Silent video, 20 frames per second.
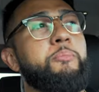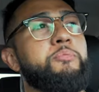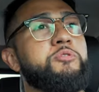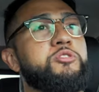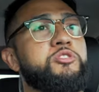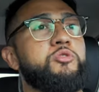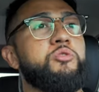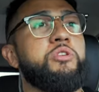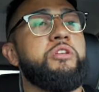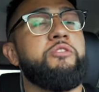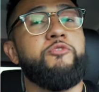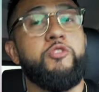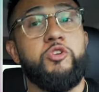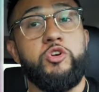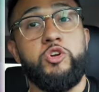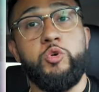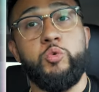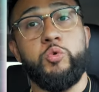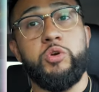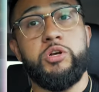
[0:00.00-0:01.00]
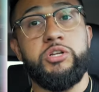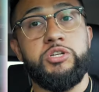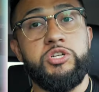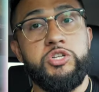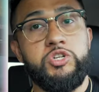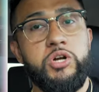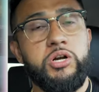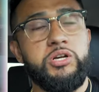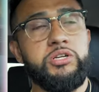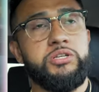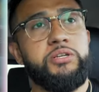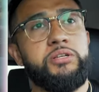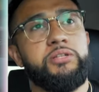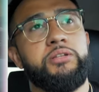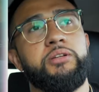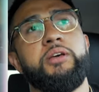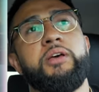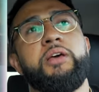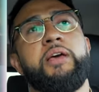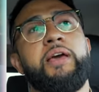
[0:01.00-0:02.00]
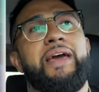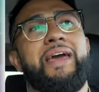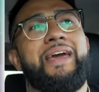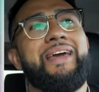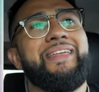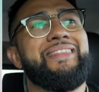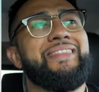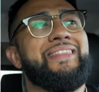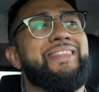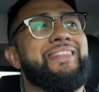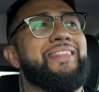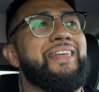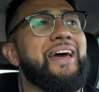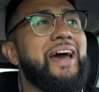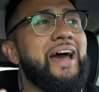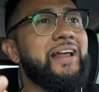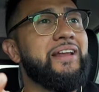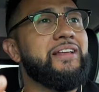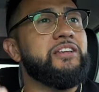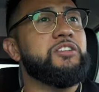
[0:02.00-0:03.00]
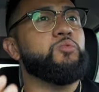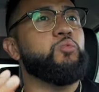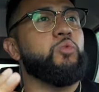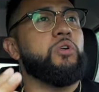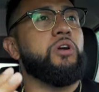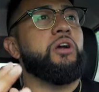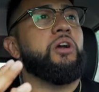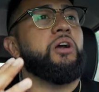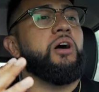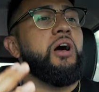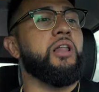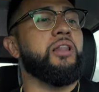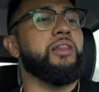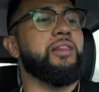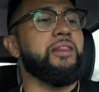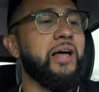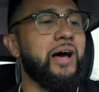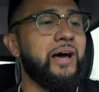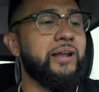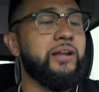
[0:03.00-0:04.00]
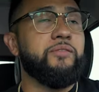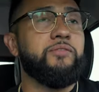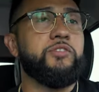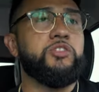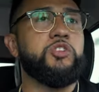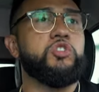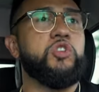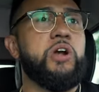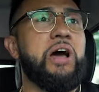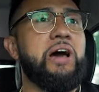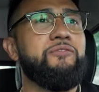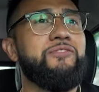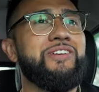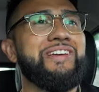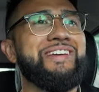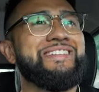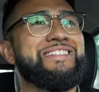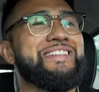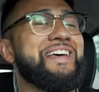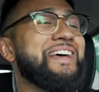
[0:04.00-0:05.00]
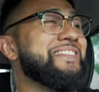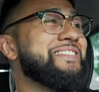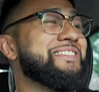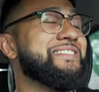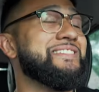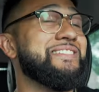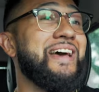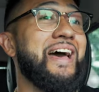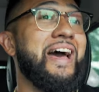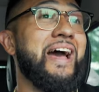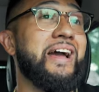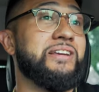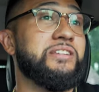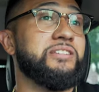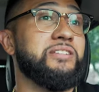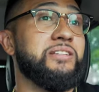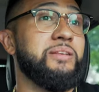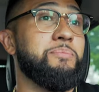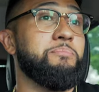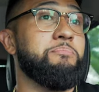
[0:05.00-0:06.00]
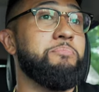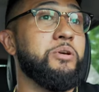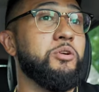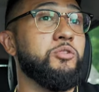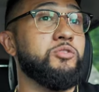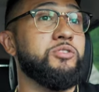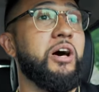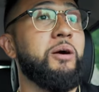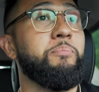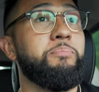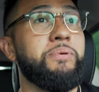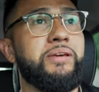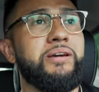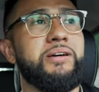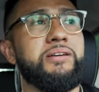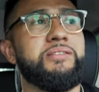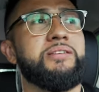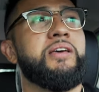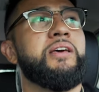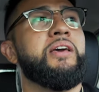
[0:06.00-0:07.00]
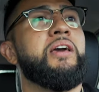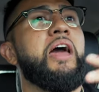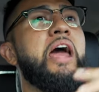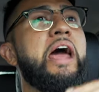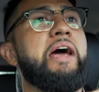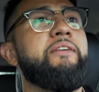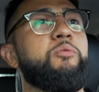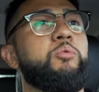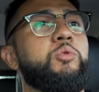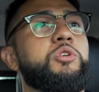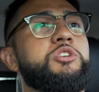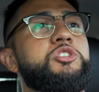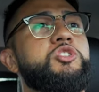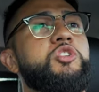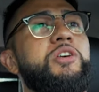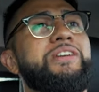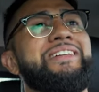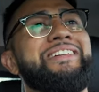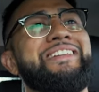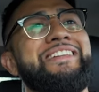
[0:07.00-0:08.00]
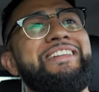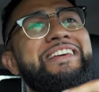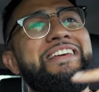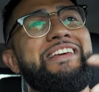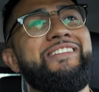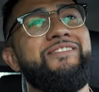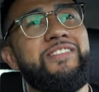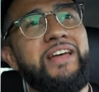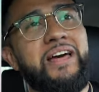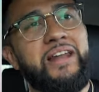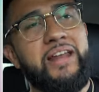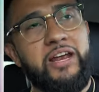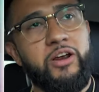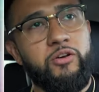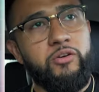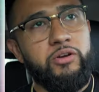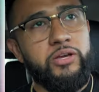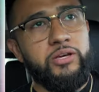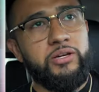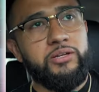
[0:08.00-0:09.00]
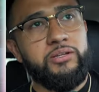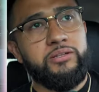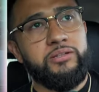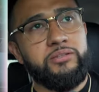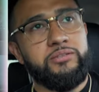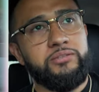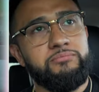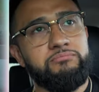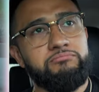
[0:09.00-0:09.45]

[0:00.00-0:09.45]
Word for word: opportunity for newer construction, and that is where a lot of the traffic tends to actually build up because everyone's trying to leave that area